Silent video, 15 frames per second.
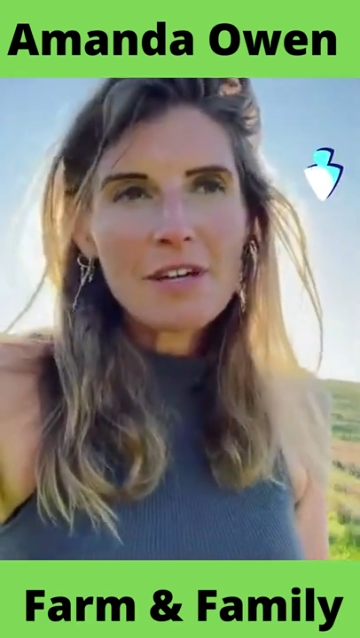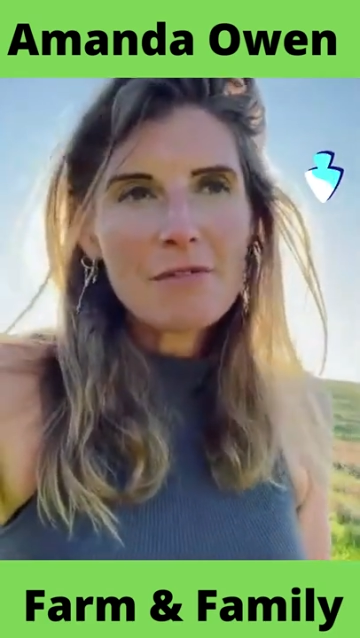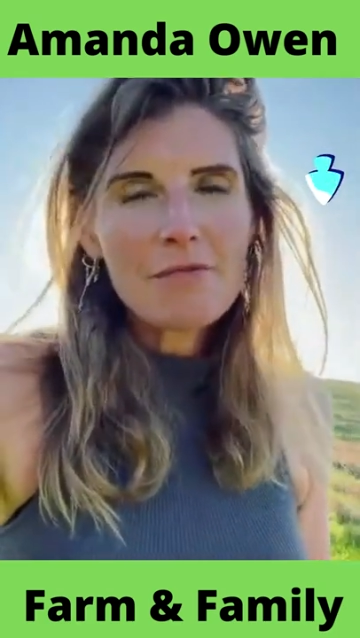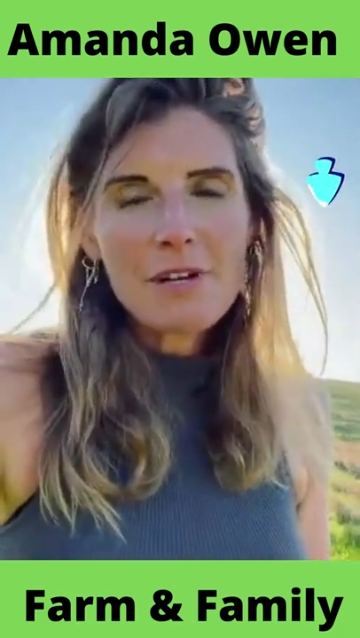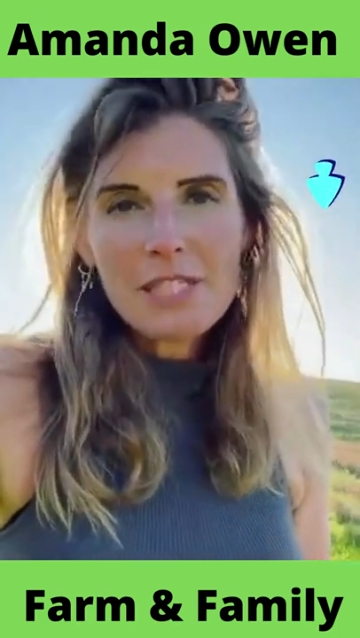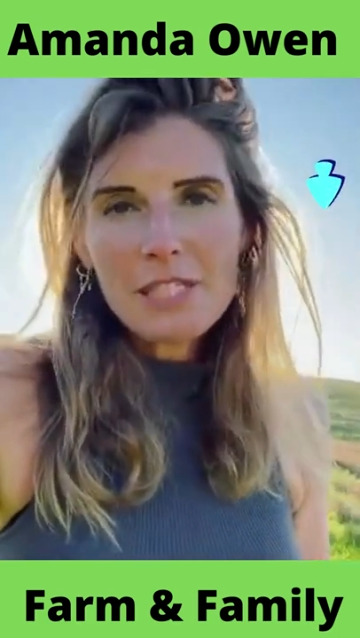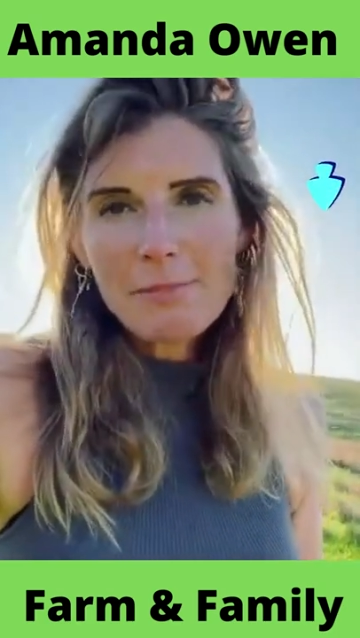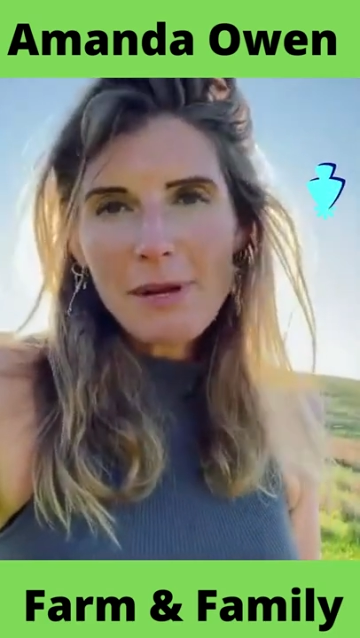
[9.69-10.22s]
a
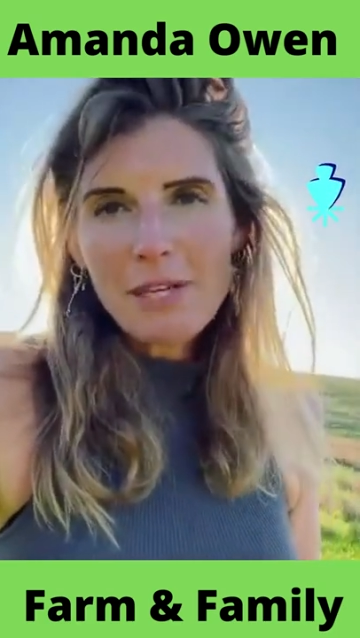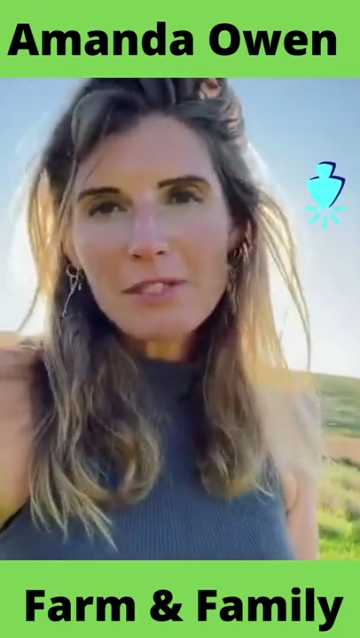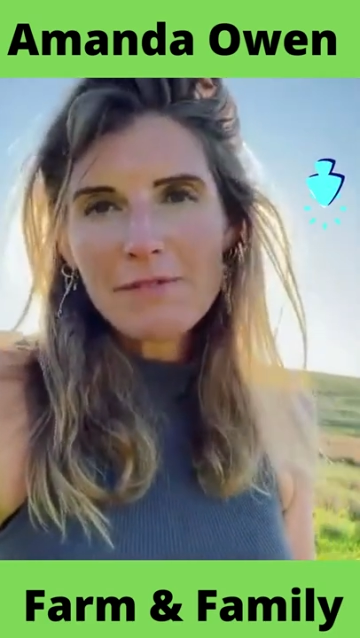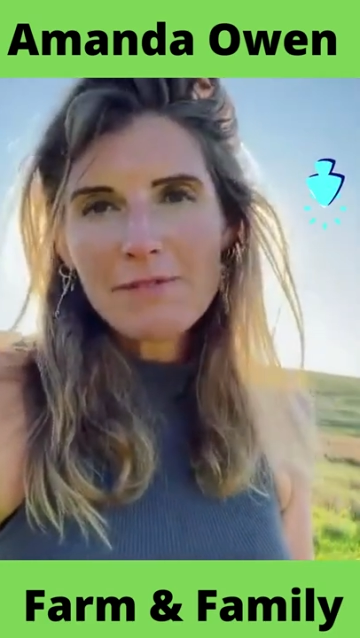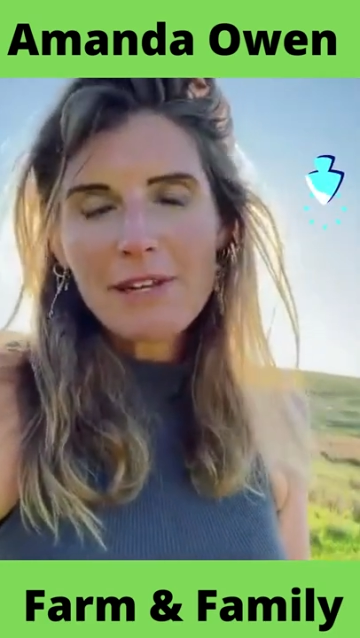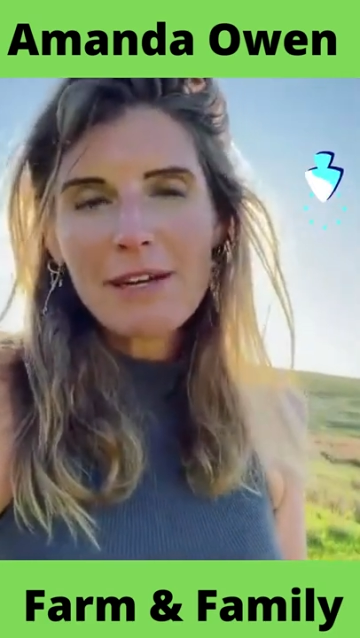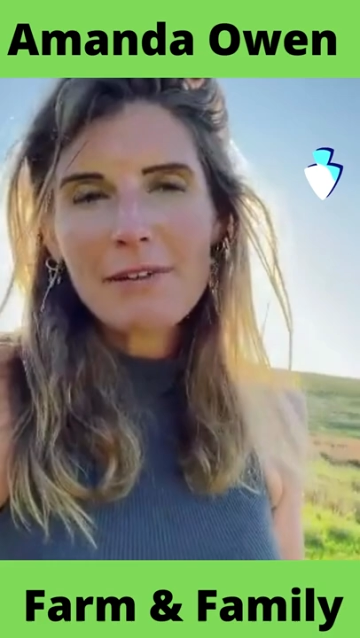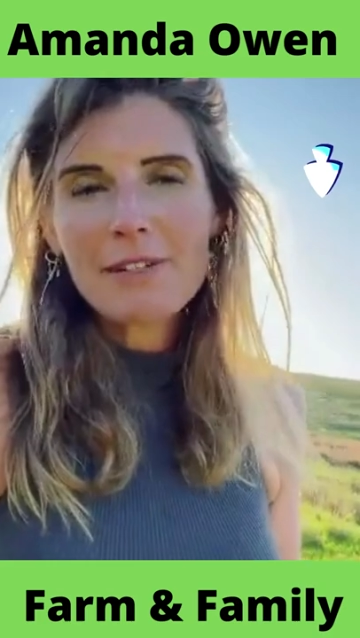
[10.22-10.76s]
really
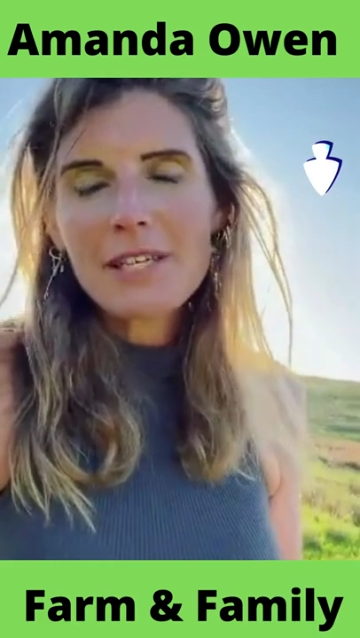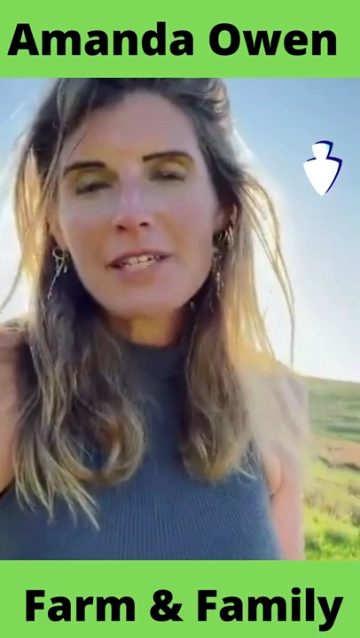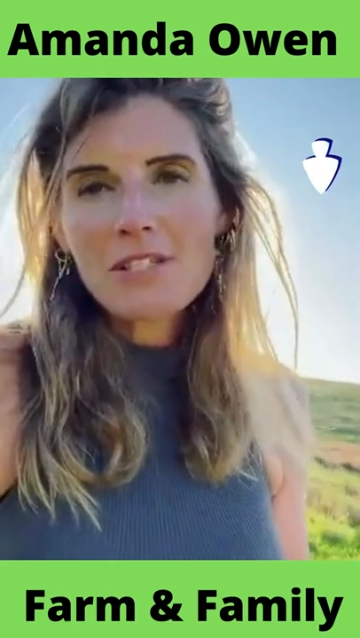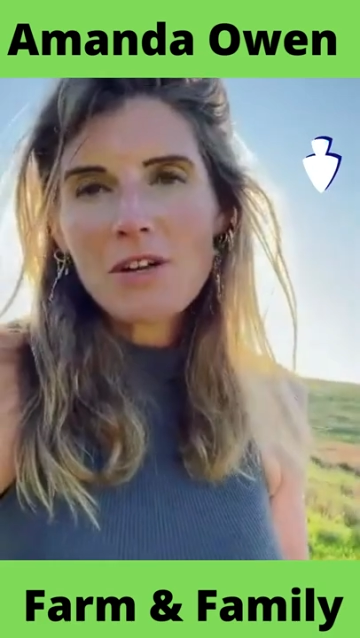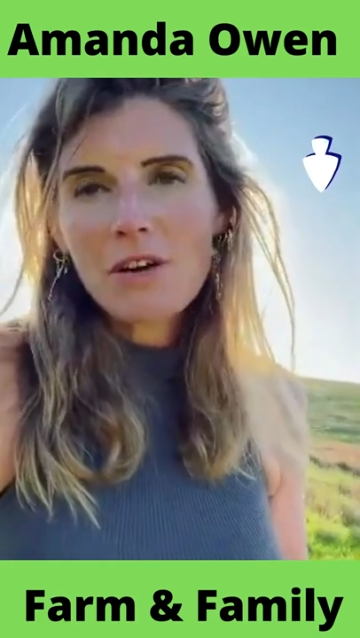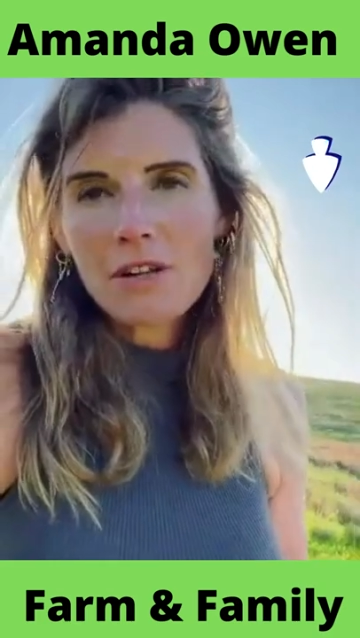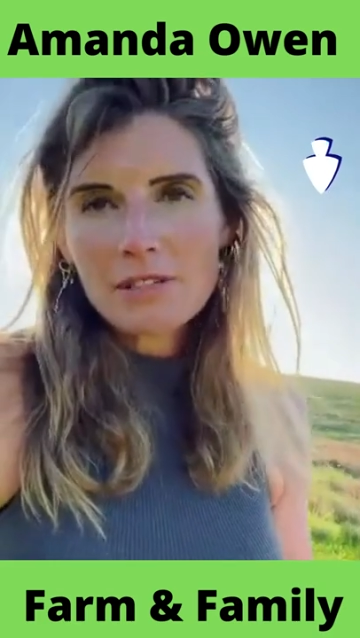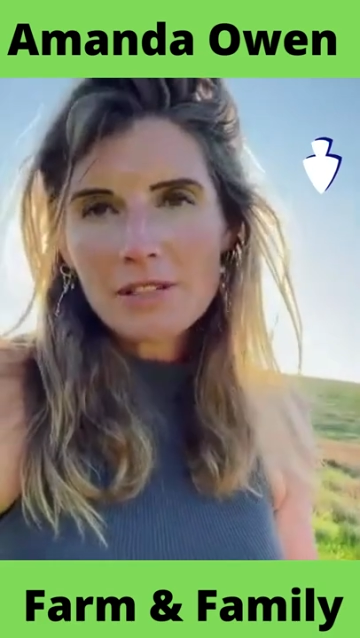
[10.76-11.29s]
special flower that
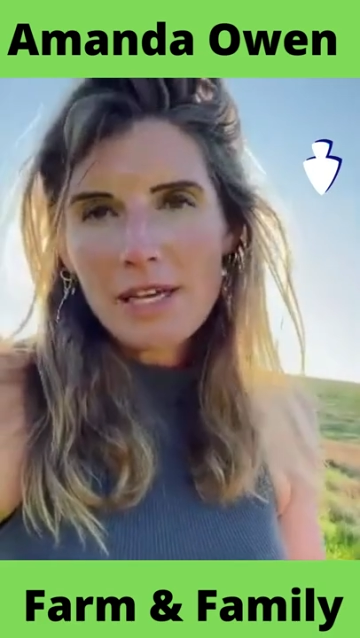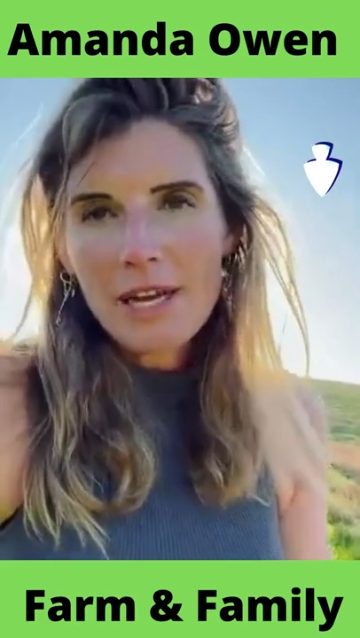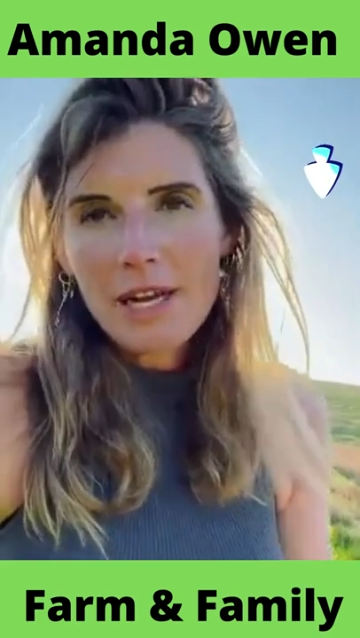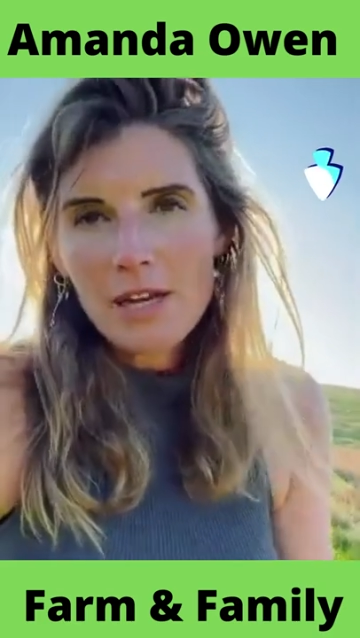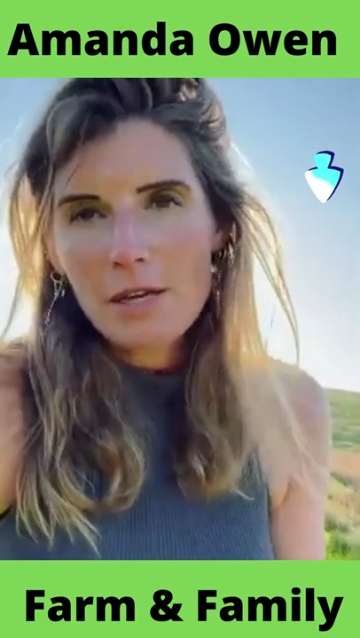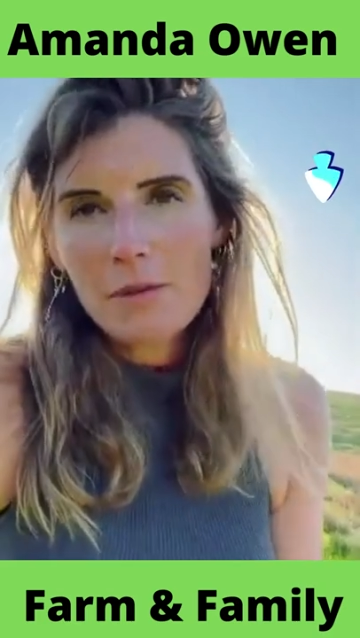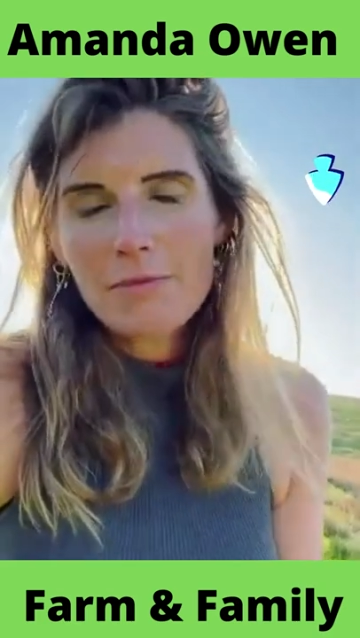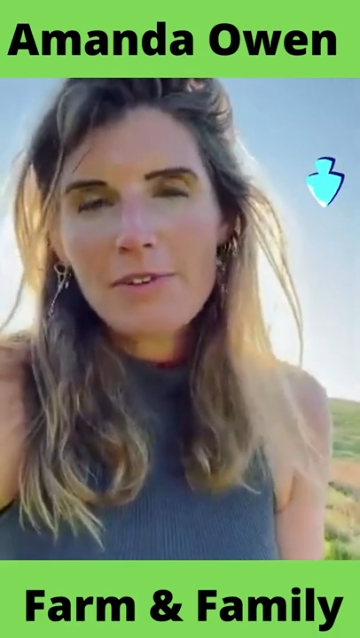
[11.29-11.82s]
is called
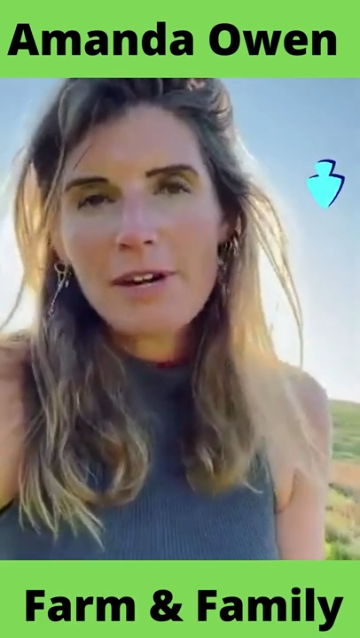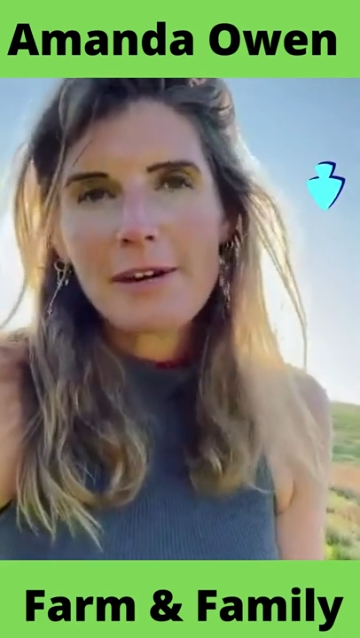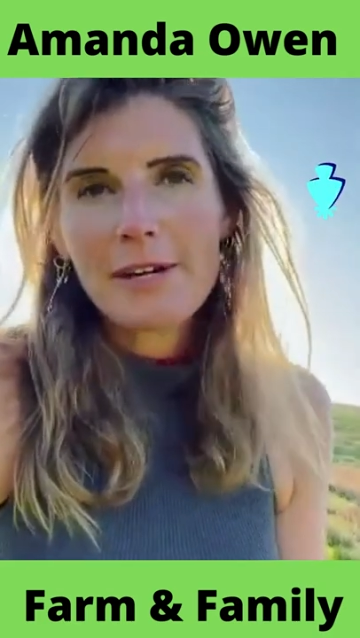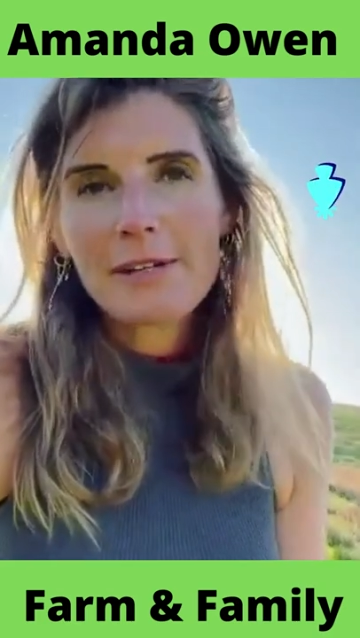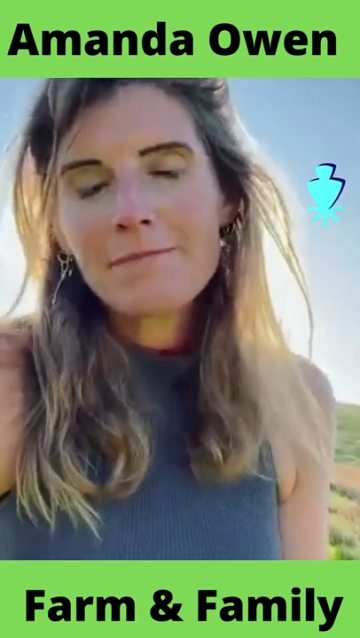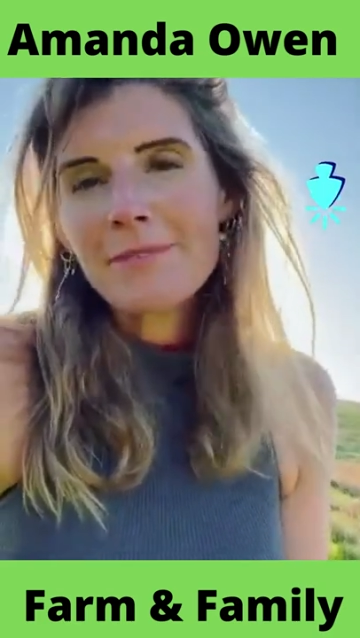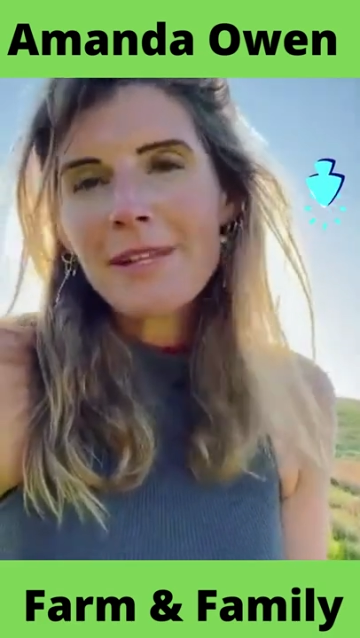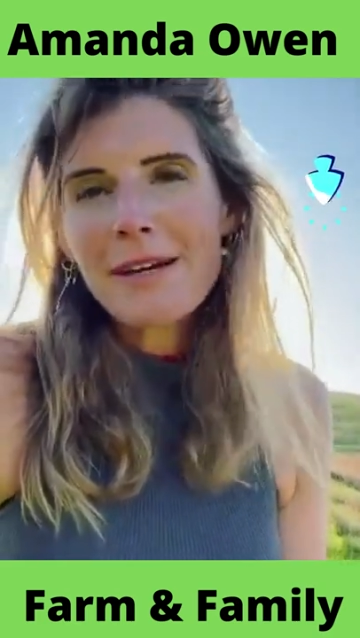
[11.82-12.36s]
a
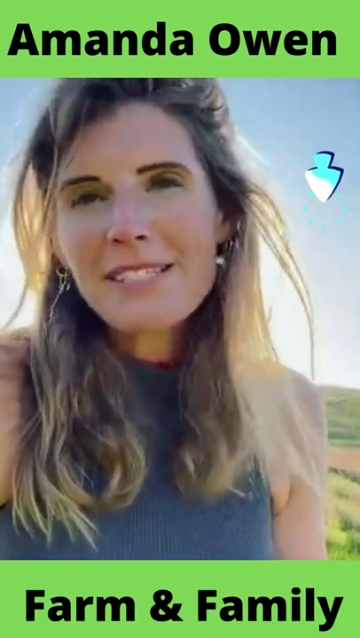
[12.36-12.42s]
globeflower.